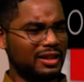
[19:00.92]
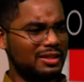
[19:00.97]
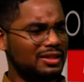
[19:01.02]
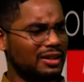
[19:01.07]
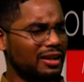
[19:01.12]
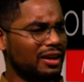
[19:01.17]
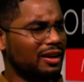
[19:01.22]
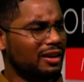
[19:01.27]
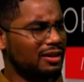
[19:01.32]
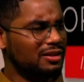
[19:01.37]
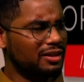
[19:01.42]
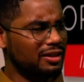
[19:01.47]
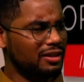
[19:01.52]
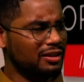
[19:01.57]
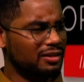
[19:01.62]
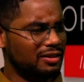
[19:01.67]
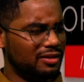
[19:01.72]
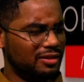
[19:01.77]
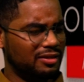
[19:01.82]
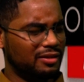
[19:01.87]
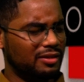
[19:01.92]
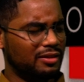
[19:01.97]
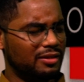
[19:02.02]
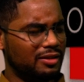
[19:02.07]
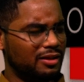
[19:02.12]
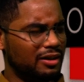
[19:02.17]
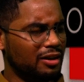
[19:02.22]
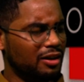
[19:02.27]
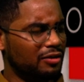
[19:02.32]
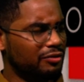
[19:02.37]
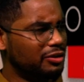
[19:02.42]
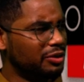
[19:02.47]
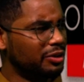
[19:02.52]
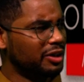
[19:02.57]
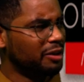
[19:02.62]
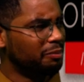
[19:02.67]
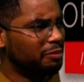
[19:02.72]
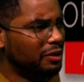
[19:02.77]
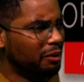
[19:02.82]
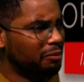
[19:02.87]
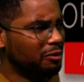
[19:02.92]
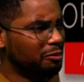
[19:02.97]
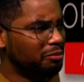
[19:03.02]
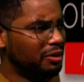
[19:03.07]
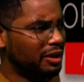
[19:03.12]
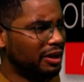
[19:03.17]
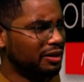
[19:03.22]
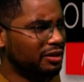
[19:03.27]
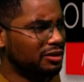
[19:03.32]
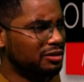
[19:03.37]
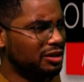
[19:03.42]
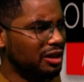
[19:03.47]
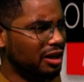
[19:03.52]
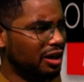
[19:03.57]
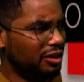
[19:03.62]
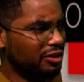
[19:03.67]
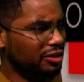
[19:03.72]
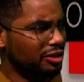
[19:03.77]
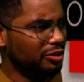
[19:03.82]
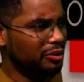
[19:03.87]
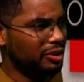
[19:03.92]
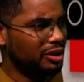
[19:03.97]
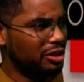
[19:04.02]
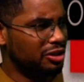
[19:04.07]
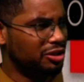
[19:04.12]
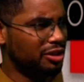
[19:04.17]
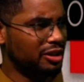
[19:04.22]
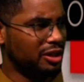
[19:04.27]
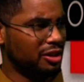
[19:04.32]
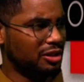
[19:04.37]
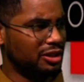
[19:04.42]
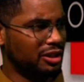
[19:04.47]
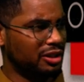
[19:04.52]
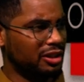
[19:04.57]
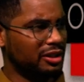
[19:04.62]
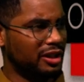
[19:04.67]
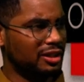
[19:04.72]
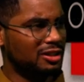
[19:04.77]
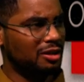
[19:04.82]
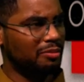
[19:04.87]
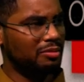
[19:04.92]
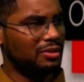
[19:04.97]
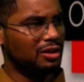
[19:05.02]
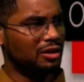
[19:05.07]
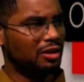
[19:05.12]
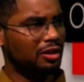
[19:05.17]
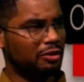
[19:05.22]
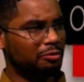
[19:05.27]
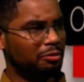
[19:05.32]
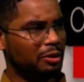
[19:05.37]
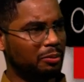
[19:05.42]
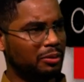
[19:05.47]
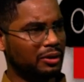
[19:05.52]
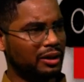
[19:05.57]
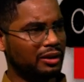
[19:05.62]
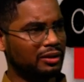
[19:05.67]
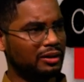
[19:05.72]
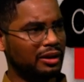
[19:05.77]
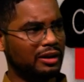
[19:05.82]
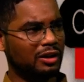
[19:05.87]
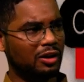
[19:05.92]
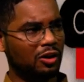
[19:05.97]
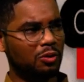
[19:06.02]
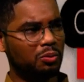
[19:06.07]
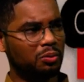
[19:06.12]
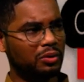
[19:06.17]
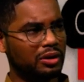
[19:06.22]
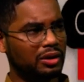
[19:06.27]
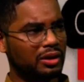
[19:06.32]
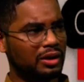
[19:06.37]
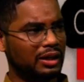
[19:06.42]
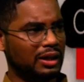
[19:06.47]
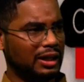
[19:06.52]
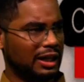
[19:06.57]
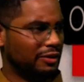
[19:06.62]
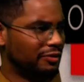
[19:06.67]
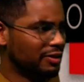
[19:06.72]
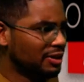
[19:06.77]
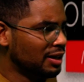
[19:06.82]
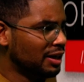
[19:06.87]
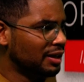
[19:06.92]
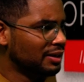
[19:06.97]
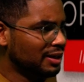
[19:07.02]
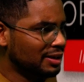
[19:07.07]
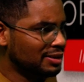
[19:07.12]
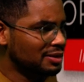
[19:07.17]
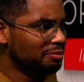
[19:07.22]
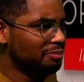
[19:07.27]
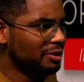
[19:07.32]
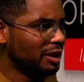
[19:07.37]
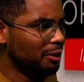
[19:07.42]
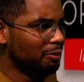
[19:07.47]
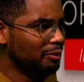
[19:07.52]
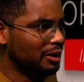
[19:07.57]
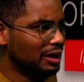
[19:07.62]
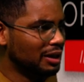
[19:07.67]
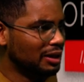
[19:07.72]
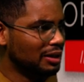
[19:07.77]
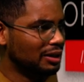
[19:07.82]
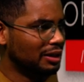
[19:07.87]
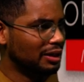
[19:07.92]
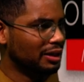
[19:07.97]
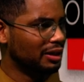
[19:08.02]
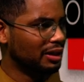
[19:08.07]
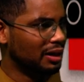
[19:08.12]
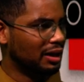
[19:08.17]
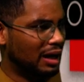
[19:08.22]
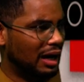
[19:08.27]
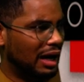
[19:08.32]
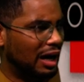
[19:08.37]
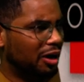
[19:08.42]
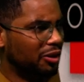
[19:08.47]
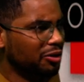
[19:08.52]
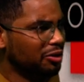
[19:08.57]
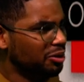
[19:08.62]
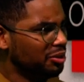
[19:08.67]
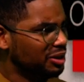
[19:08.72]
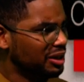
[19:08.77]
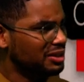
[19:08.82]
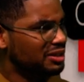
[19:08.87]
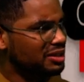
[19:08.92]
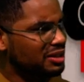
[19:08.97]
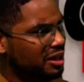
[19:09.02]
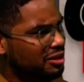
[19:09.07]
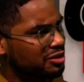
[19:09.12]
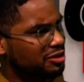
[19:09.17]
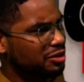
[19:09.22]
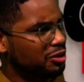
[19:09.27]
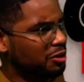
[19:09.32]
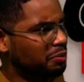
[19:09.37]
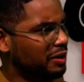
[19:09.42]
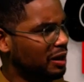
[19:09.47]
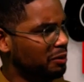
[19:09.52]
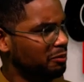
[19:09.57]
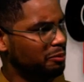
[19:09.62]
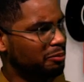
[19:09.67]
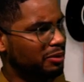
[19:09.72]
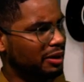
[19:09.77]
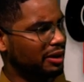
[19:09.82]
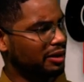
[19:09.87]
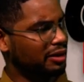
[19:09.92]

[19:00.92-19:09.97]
That's an interesting thing of doing a payment plan. So how do you initiate that? Because I think that's something a lot of people can take home with. If a client doesn't pay immediately, how do you then structure your payment plan?